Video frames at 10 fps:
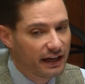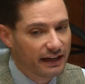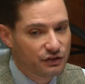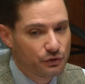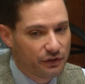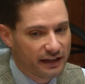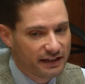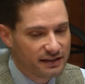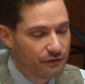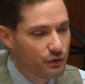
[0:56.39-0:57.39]
Two
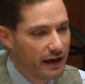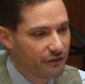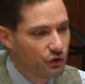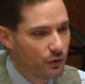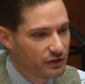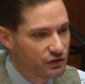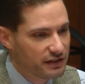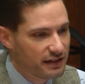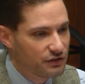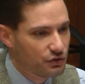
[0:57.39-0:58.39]
things. If you have
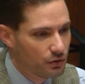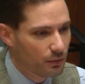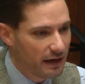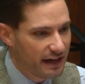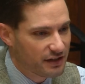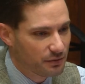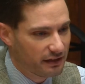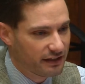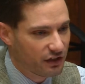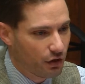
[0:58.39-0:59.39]
questions that do arise
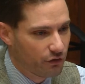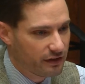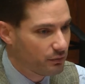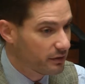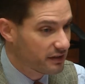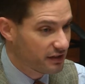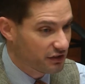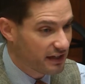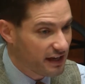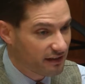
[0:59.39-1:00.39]
related to COVID, we would still
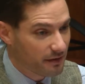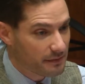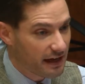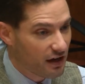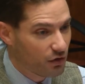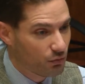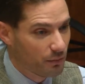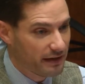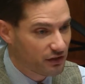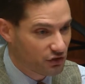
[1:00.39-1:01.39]
take them now. We'll
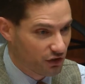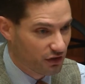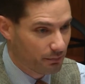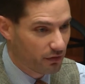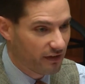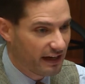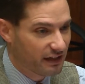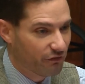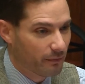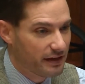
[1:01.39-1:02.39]
make sure to provide
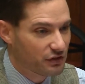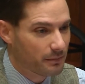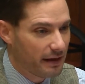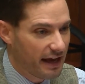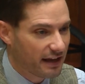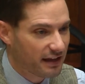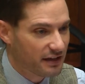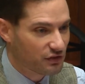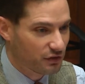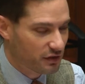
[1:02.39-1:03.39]
information back
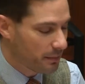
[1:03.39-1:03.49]
as soon as